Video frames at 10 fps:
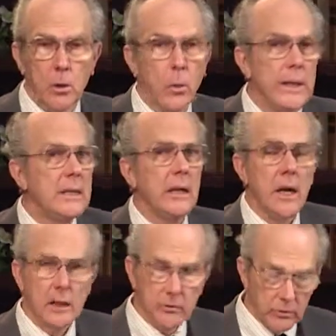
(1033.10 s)
We
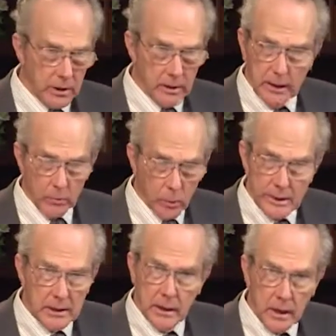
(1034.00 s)
cannot, we
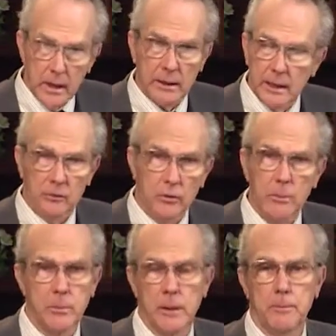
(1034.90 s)
cannot
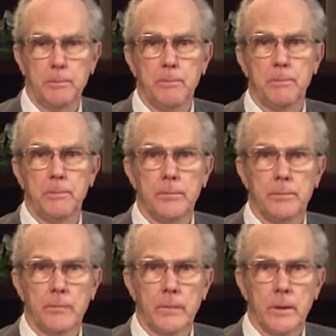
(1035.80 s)
accept him
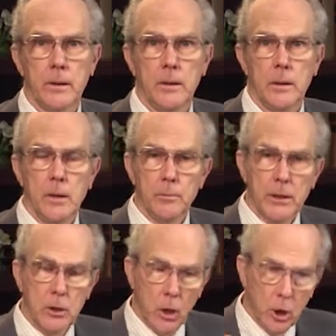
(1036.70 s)

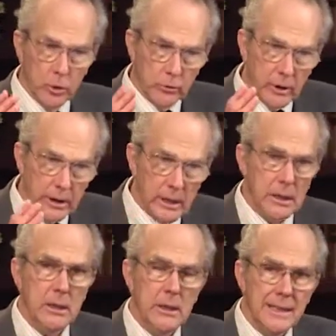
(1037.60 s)
because
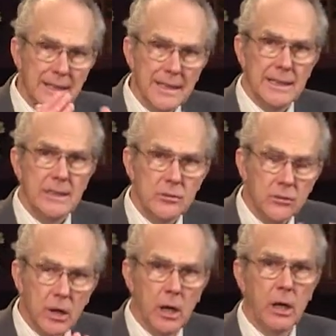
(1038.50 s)
he
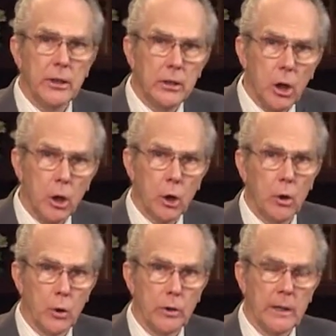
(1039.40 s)
is
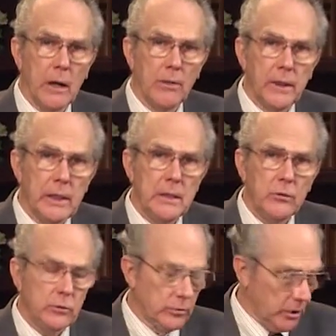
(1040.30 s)
unlearned. Now,
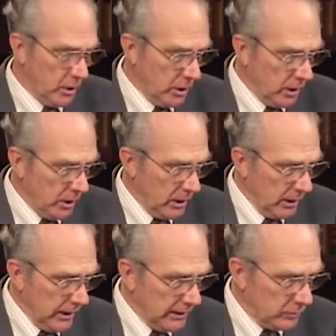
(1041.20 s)
these,
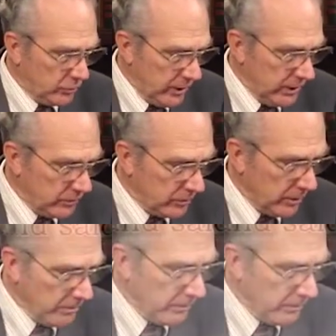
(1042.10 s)
it says,